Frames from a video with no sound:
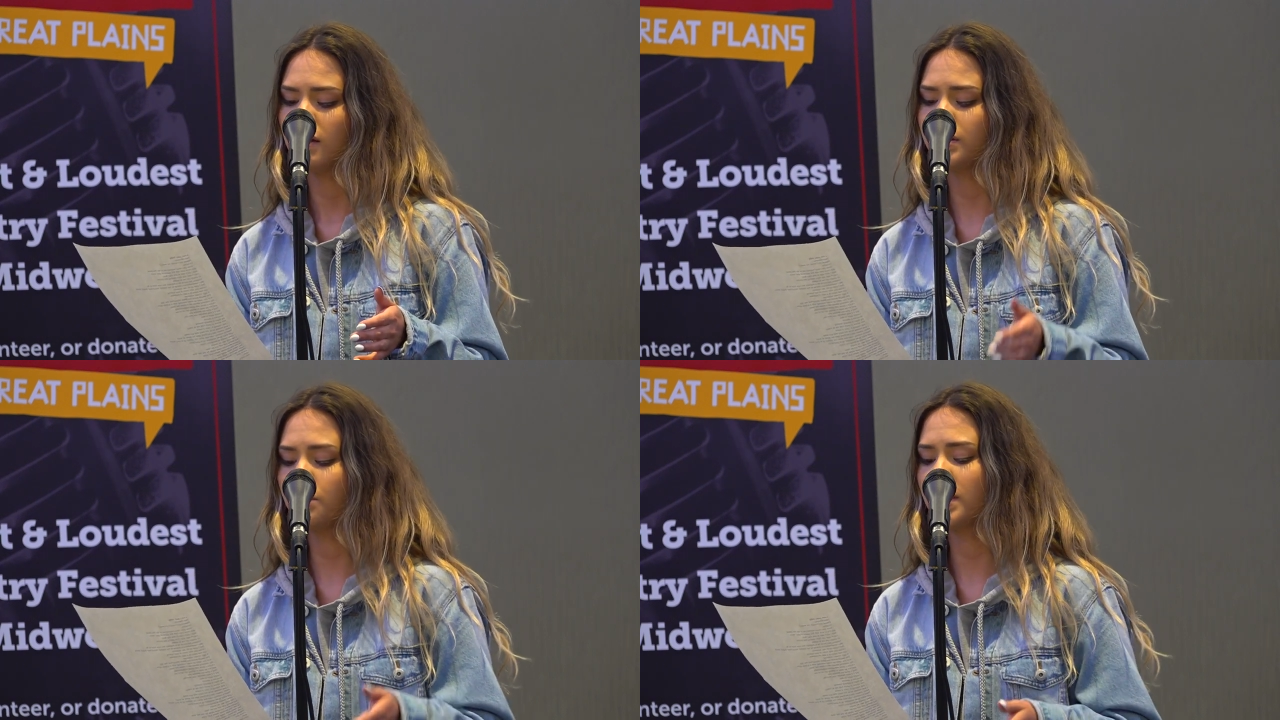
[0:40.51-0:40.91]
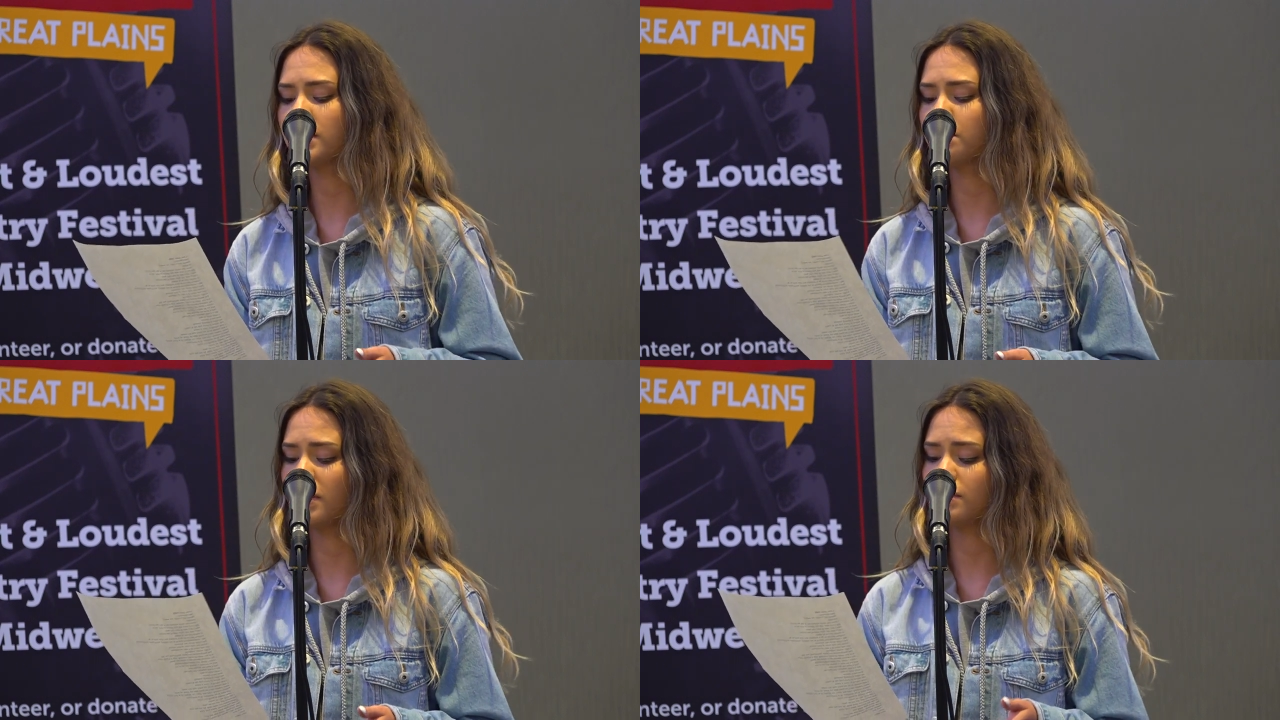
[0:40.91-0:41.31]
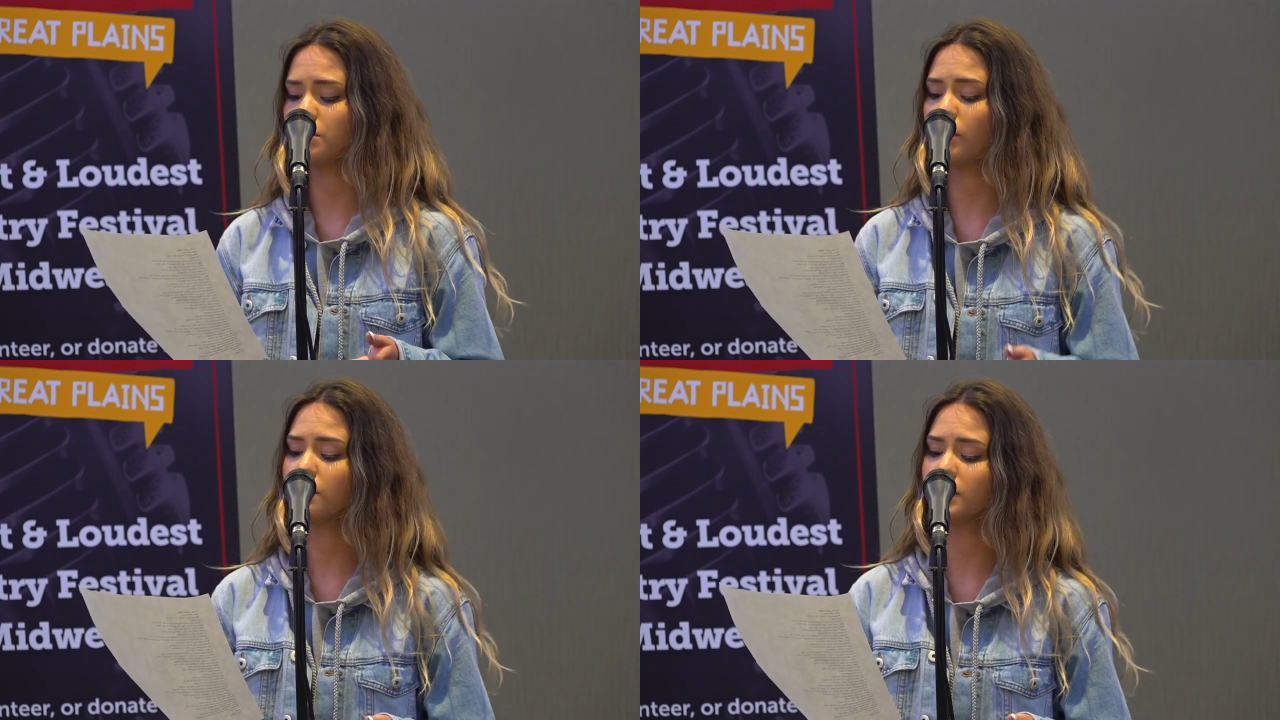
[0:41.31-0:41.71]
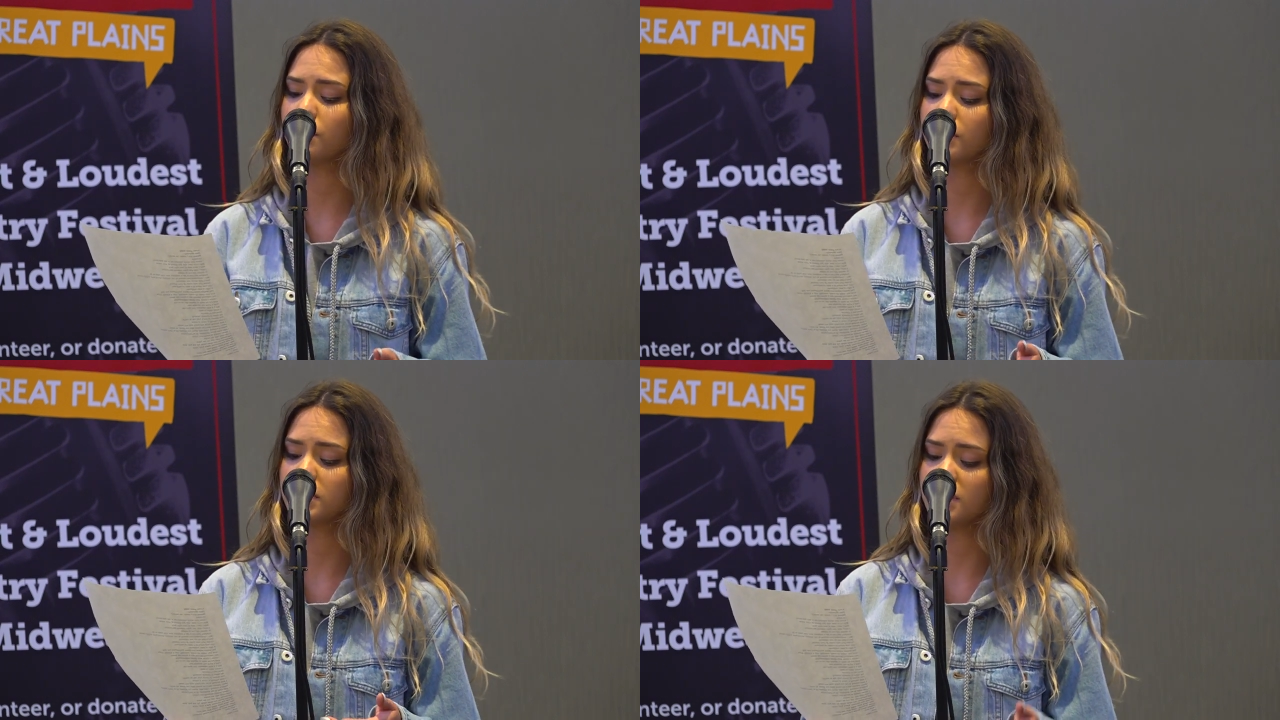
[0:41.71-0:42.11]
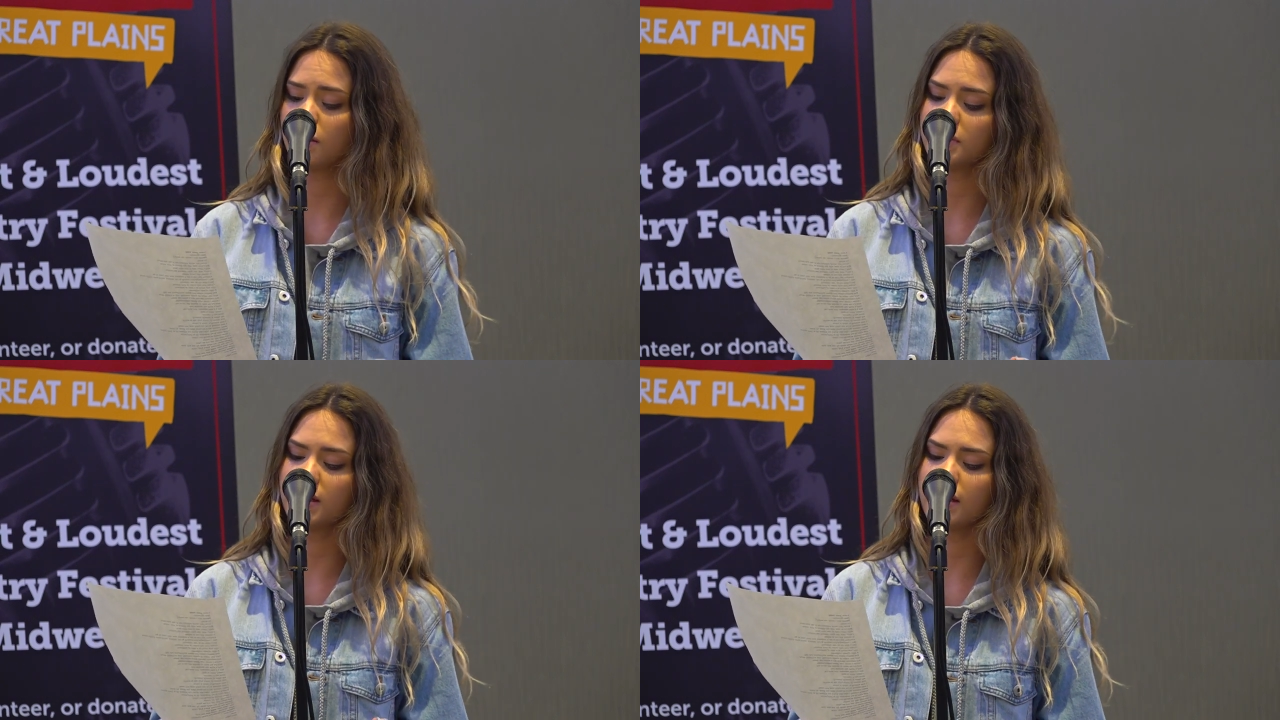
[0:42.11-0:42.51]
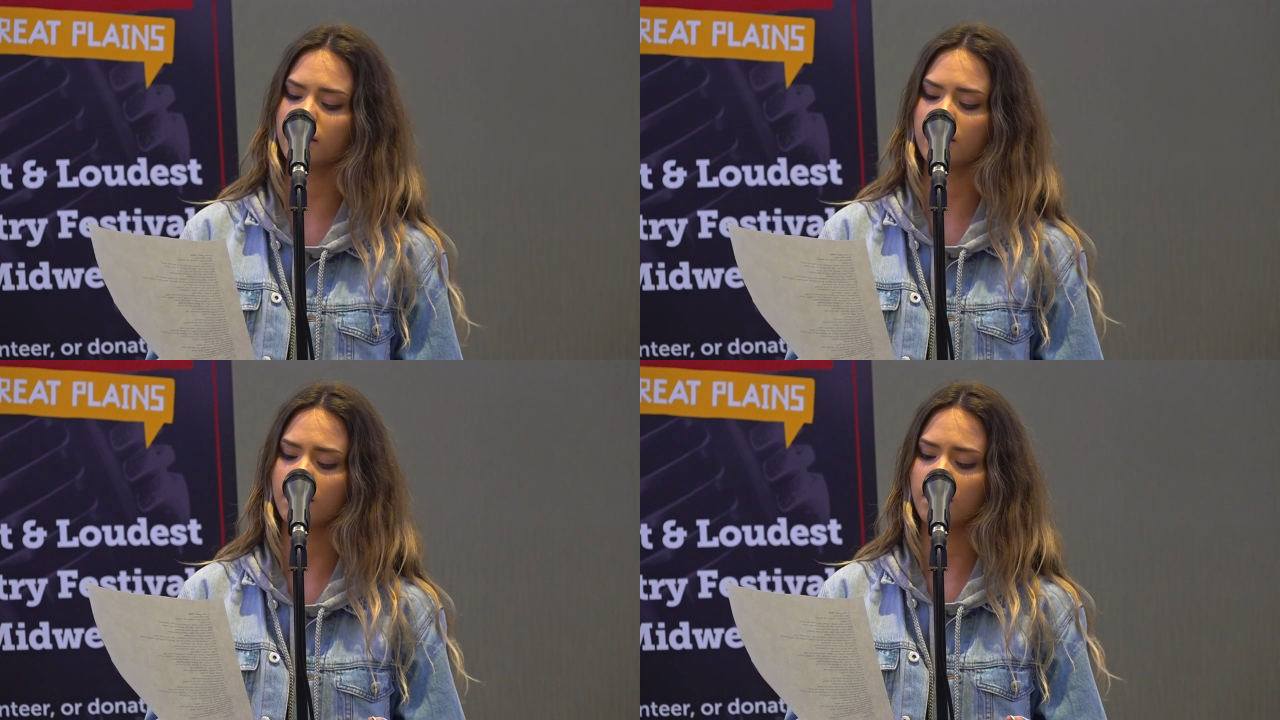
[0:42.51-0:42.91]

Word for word: and you wake up every morning with a tummy ache.